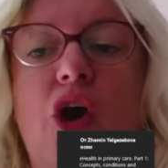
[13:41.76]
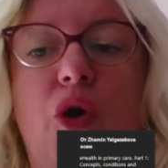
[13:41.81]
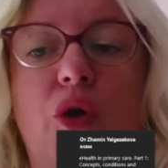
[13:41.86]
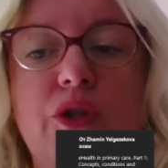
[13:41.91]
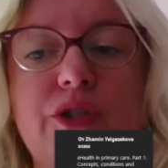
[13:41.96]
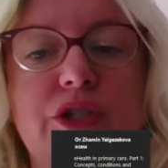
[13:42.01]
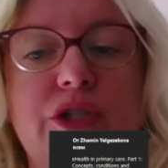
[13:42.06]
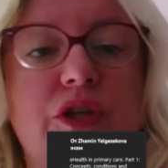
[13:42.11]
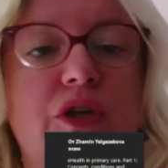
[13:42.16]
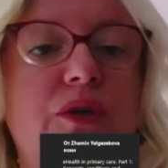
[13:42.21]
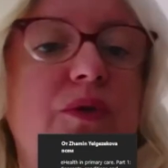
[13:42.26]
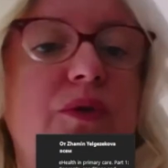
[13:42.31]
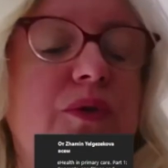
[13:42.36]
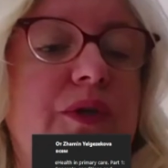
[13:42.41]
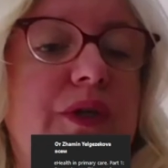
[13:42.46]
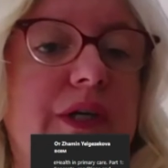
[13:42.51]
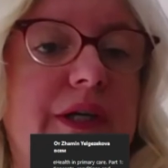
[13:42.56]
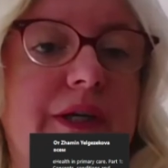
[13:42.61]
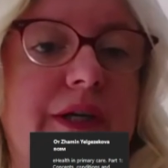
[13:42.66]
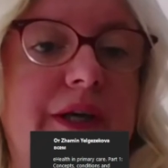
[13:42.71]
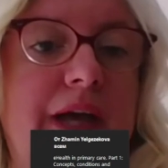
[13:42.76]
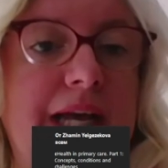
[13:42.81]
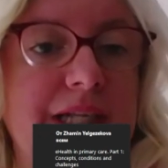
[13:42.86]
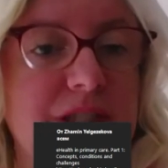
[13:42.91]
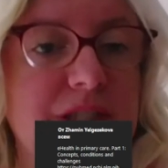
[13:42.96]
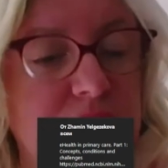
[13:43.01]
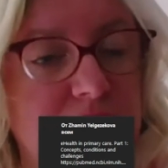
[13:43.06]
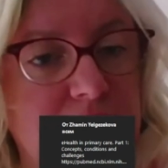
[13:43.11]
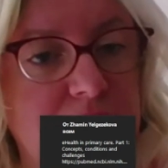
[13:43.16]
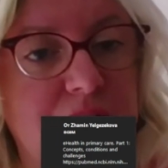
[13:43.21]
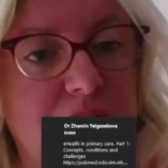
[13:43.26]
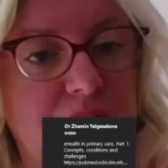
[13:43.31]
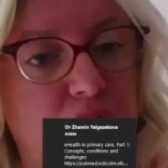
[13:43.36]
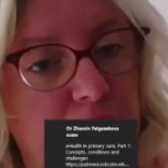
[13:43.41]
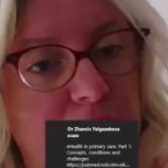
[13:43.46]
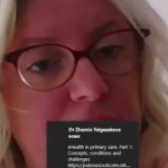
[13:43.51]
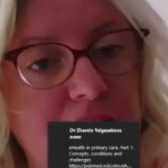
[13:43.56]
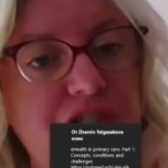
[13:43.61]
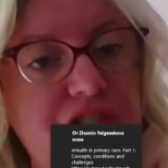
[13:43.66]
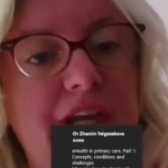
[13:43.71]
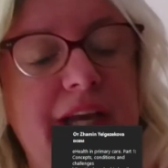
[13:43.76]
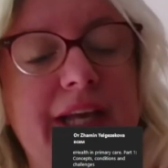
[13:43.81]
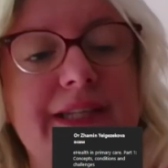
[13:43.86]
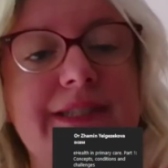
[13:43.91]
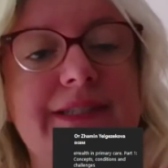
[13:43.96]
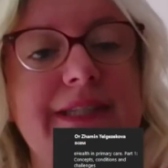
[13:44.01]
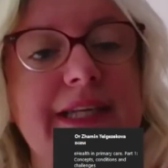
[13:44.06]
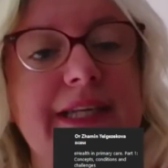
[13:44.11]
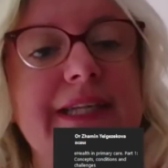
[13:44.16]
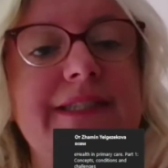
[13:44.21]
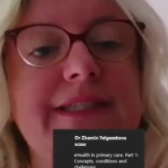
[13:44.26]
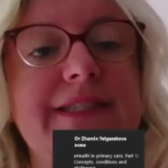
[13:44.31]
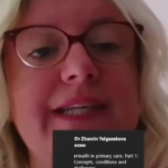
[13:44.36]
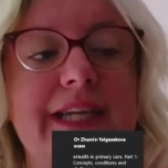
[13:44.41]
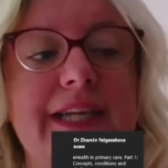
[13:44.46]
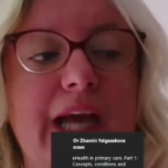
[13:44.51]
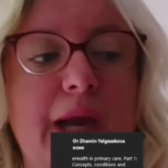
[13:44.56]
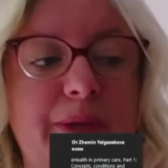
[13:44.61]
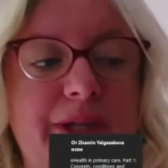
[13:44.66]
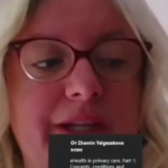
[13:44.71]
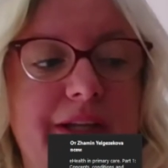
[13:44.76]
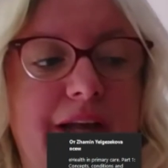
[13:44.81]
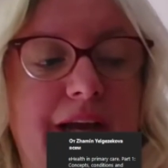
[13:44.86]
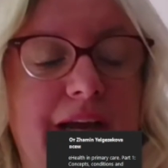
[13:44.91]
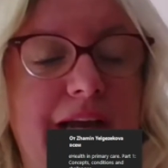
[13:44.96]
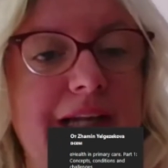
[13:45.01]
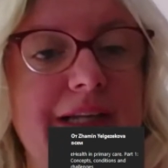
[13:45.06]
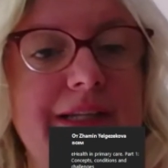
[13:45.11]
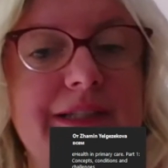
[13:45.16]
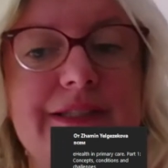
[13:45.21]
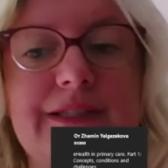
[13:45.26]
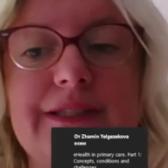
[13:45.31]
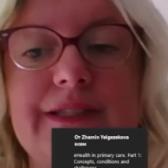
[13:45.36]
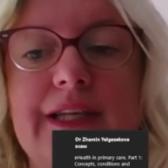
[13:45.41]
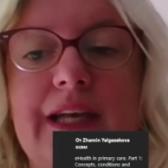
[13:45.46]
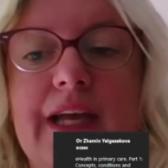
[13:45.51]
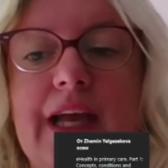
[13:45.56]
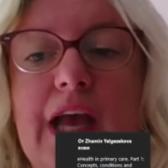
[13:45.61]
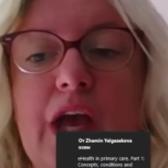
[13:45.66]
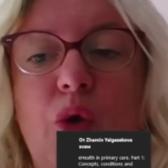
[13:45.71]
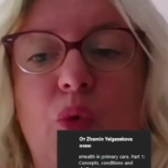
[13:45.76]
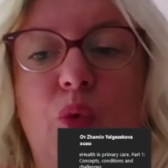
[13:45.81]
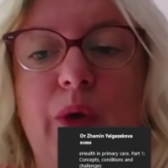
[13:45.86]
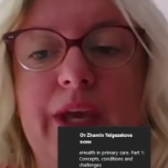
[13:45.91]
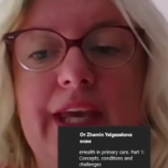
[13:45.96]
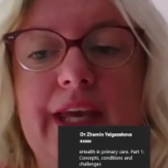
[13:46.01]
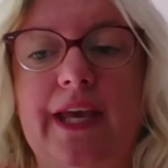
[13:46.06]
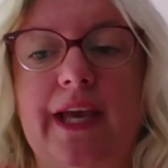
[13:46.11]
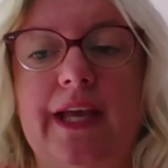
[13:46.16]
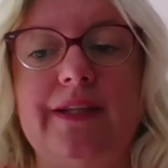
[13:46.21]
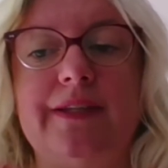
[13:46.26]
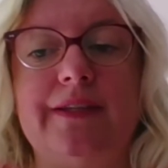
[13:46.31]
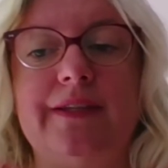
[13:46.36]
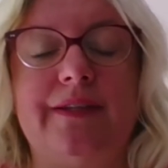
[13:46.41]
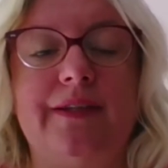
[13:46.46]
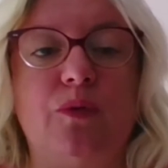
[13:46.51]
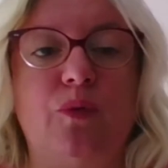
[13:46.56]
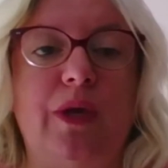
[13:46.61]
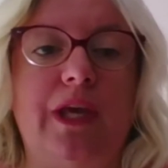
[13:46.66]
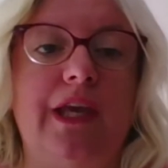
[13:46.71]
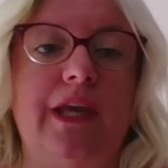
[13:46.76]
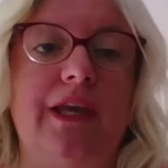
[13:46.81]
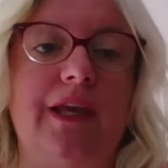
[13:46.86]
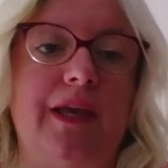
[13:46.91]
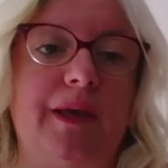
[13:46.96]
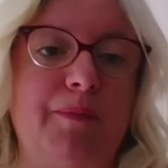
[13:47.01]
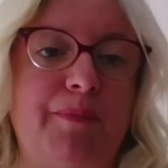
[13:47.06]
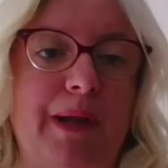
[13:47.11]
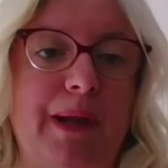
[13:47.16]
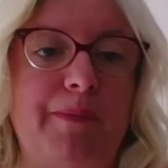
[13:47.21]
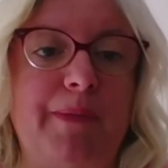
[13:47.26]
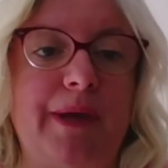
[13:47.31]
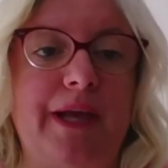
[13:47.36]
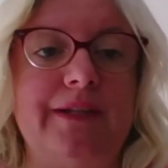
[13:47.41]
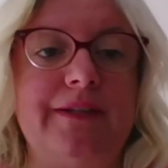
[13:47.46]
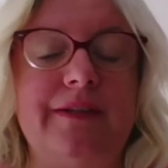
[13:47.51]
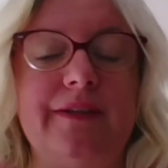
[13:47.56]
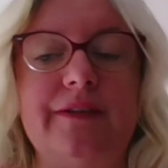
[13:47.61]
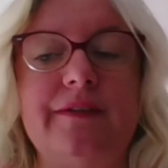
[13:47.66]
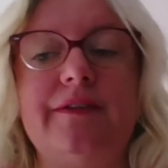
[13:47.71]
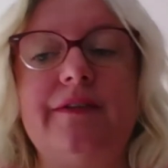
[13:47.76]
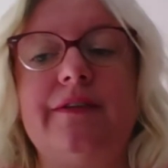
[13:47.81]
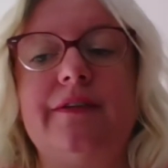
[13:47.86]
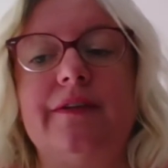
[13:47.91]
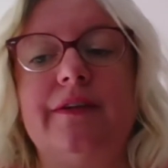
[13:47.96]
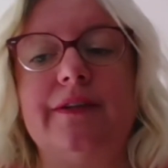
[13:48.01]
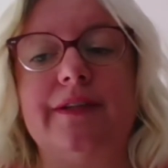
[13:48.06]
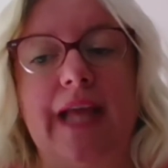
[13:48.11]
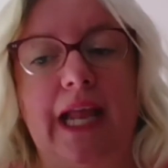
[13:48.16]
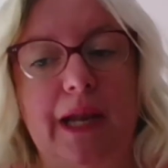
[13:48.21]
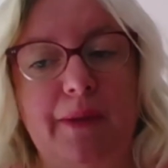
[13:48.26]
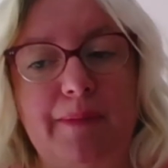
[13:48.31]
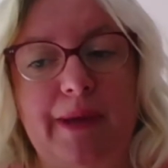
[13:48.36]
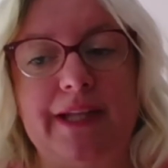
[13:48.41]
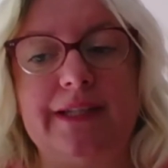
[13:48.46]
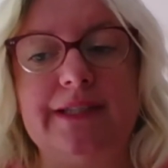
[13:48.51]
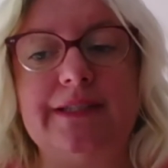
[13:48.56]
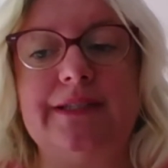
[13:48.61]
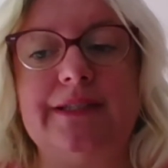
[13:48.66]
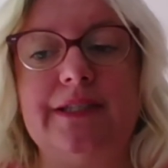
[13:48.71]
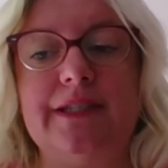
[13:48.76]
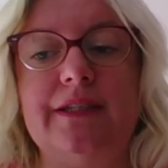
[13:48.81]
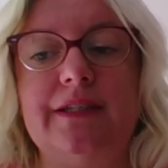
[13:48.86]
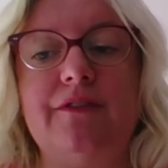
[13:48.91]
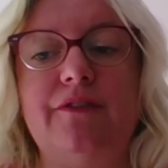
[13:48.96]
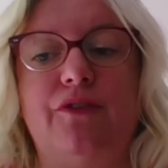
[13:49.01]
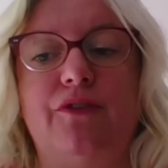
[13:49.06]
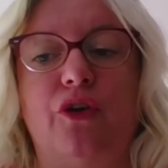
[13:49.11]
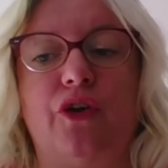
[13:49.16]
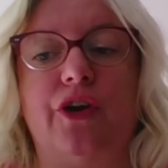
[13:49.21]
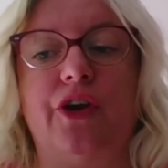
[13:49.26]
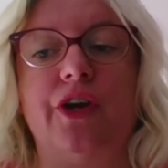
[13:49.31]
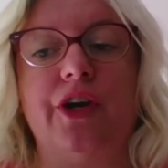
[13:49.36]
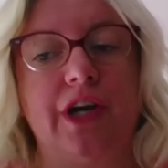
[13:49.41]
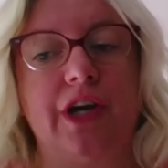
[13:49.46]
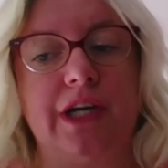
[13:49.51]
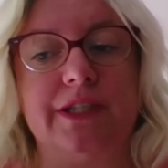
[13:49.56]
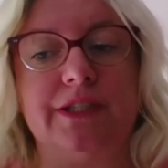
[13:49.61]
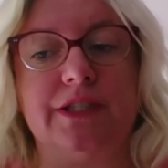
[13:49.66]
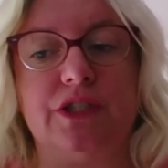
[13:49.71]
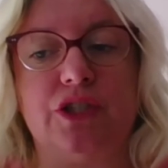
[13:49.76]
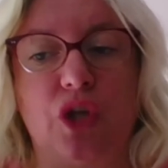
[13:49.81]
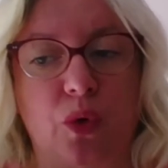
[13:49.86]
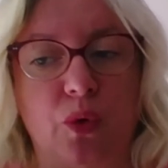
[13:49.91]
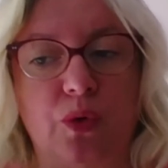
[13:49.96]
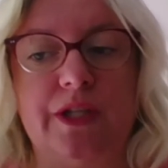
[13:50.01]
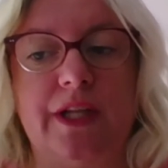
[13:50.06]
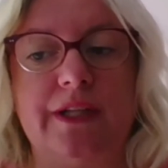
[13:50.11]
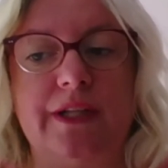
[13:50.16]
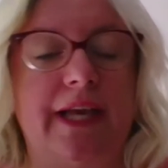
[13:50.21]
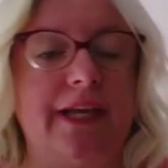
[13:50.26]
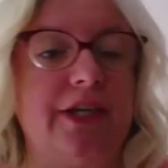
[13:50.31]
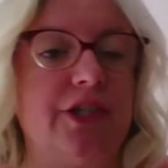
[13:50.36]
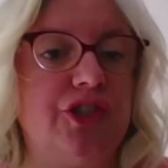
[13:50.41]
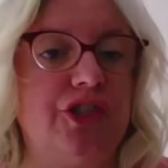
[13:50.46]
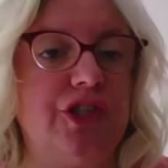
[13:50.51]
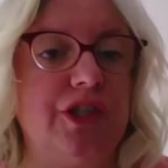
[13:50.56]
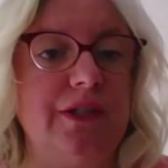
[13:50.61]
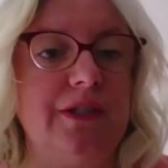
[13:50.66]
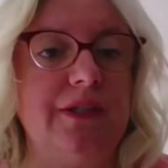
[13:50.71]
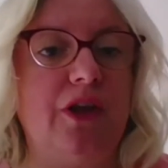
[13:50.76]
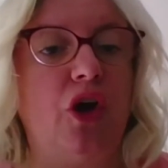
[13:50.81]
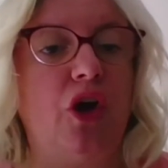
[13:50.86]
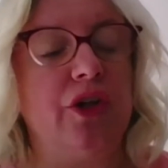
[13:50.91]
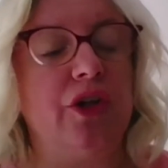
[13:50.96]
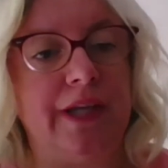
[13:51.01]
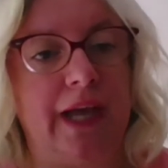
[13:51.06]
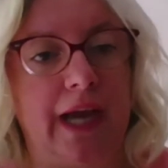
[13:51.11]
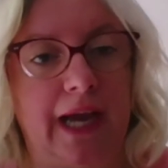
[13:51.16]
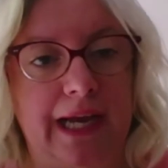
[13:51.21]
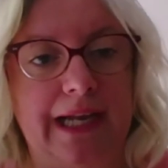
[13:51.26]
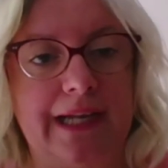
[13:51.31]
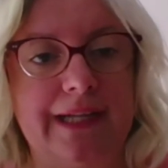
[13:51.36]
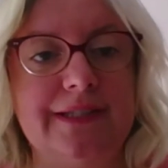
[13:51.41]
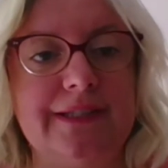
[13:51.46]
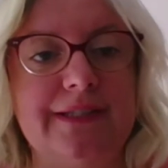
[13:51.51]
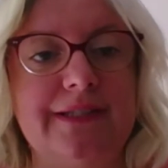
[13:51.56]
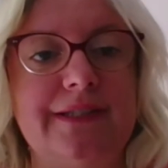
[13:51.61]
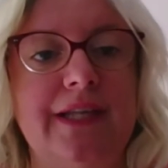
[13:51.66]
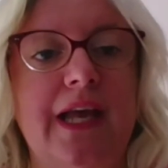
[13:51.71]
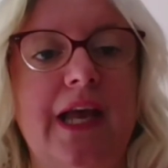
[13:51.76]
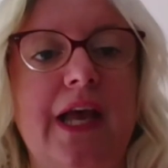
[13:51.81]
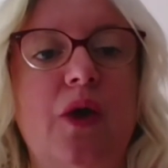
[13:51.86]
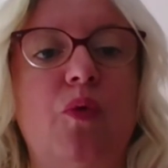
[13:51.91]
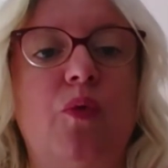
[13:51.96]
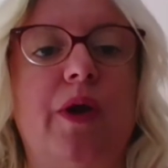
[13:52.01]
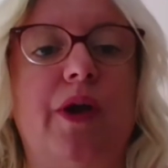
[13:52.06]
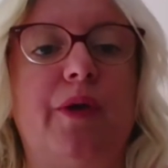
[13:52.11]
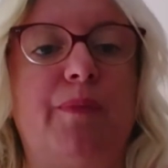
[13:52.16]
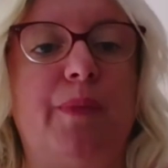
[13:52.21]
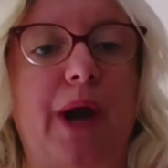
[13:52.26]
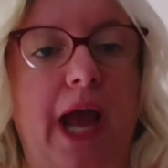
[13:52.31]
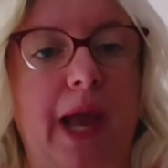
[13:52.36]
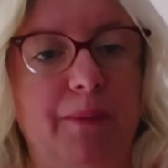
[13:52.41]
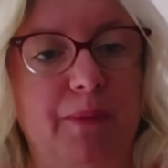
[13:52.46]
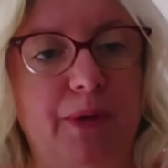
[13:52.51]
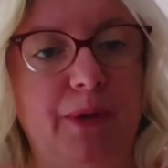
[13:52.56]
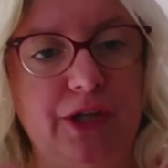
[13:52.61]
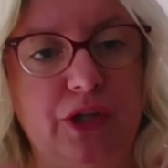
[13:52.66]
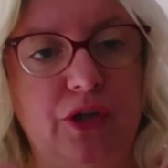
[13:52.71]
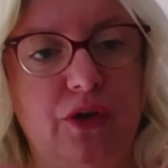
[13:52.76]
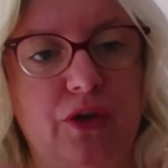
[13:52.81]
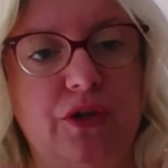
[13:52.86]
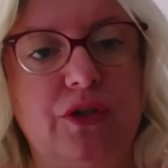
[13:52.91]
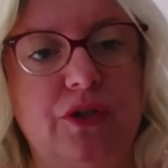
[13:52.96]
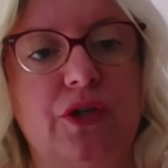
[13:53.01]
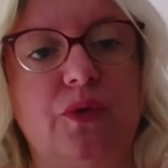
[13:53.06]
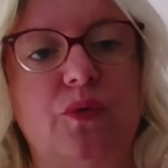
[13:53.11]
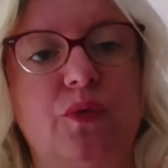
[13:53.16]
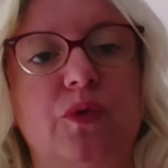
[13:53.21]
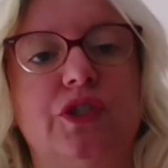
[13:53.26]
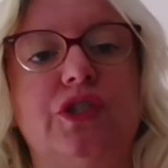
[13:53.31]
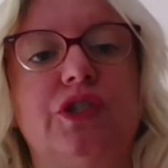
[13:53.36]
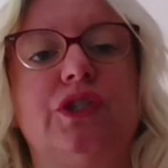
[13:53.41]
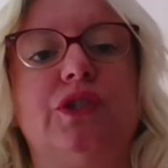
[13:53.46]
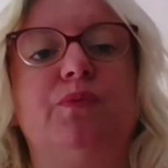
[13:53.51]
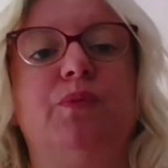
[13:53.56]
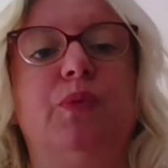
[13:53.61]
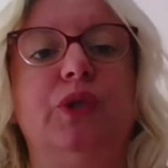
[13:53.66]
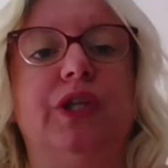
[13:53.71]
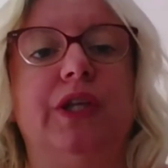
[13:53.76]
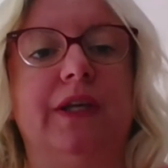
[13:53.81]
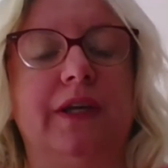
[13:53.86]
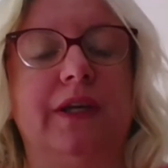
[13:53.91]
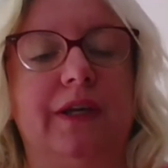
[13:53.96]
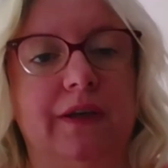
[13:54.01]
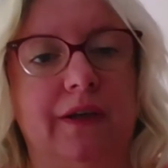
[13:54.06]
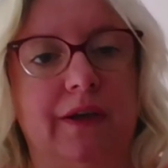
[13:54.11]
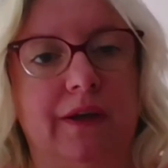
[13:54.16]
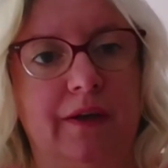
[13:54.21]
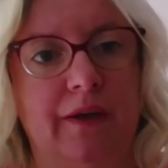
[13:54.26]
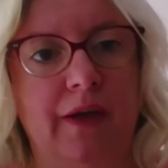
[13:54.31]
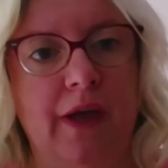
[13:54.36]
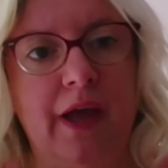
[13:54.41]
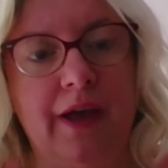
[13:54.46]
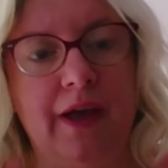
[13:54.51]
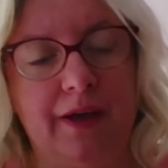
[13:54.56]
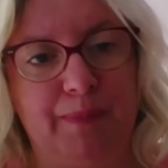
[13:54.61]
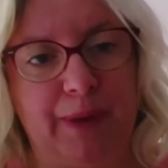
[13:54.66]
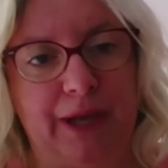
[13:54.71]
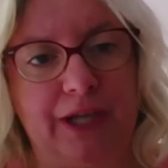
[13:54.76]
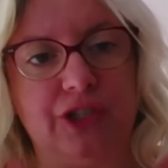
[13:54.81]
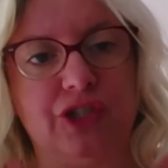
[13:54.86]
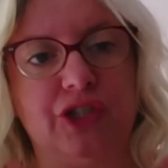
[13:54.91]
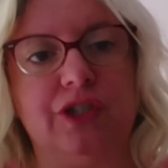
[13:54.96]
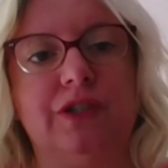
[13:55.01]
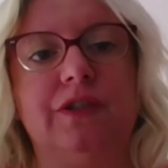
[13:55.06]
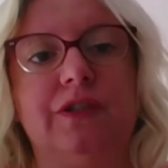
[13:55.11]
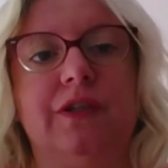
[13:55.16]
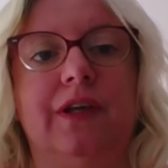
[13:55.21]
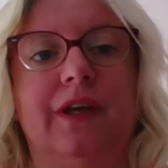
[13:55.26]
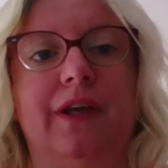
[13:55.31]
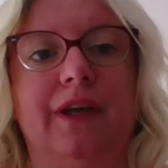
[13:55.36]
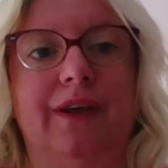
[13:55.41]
Also, as Croatia has 60 inhabited islands, We implemented telemedicine for early stroke detection on the islands, where primary doctor was putting patient